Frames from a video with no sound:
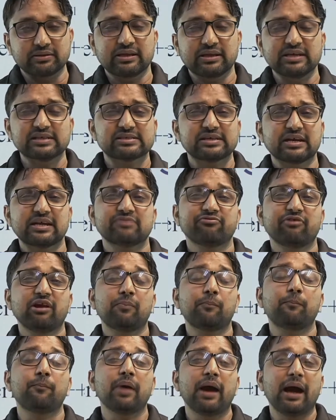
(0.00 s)
This series
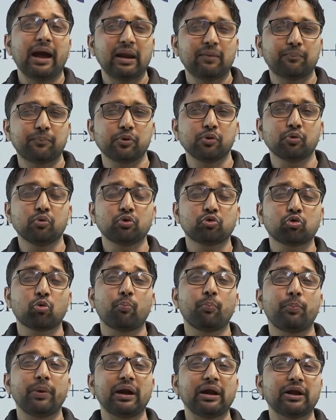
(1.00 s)
will help you to
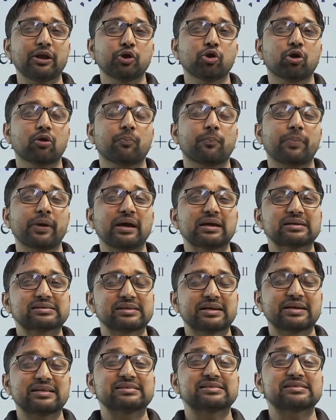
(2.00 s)
build your base
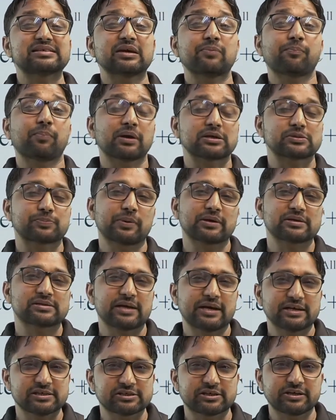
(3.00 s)
in C++
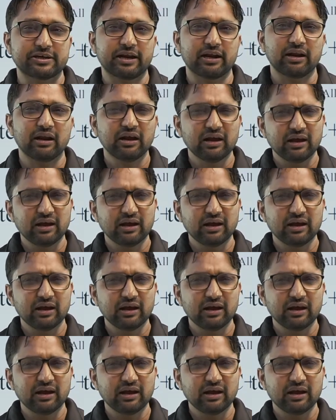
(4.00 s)
STL.